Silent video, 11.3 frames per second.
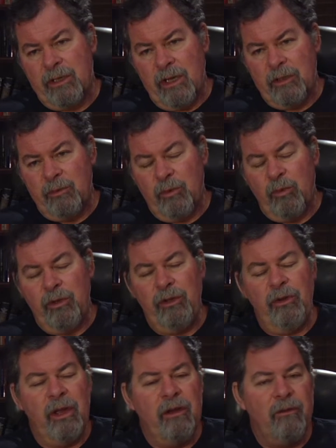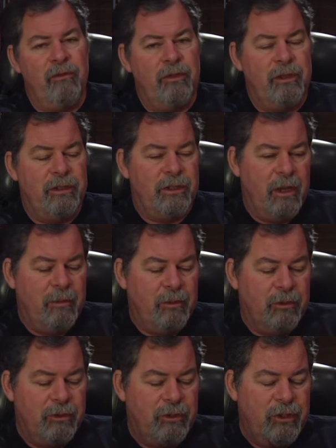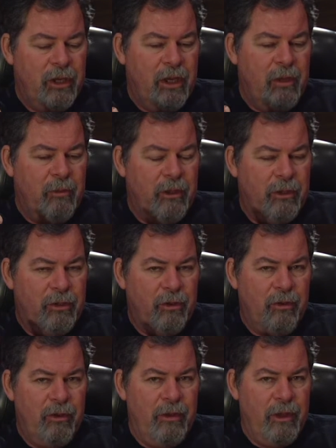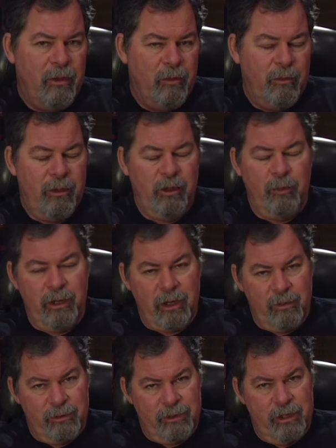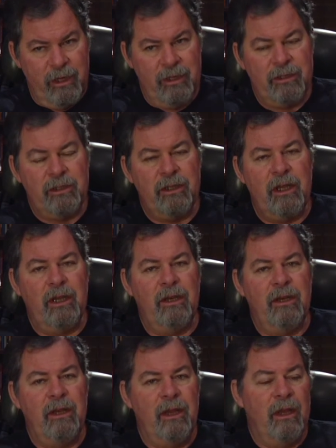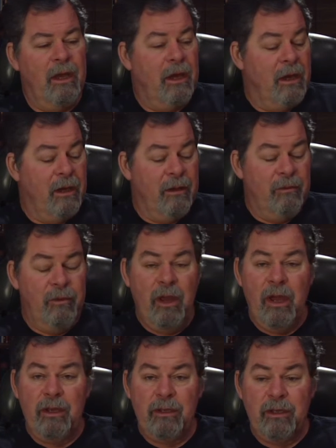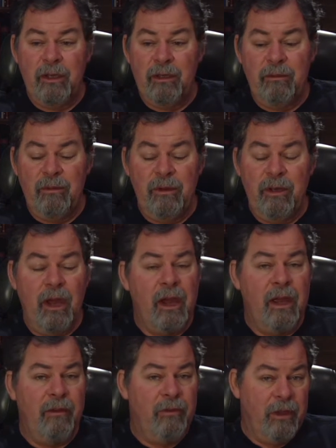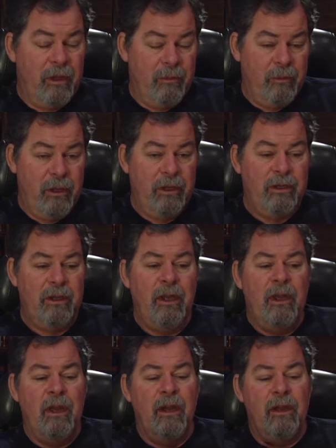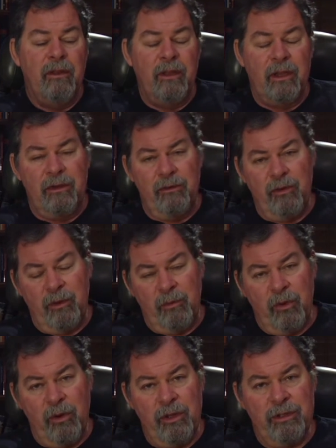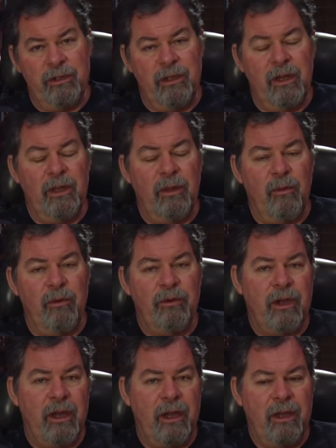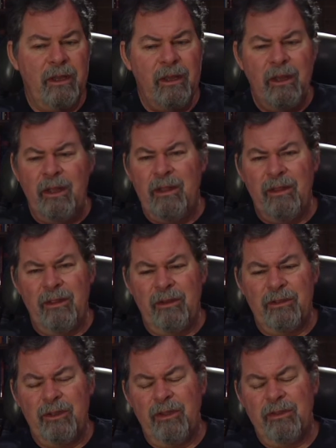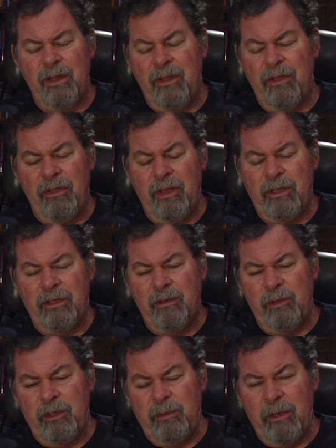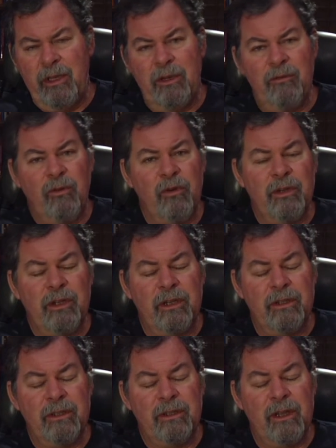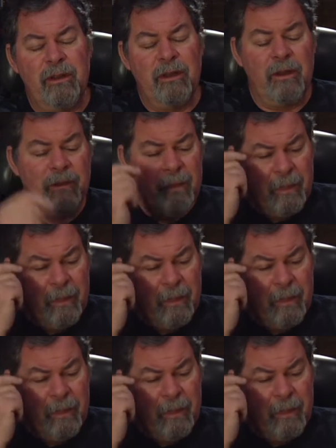gospel, where you have the disciples being told that they will be able to pick up snakes and uh, not uh, die if they get bit, uh, they can drink poison and they won't die. Uh, there's other things, they'll be speaking in foreign tongues, this kind of thing.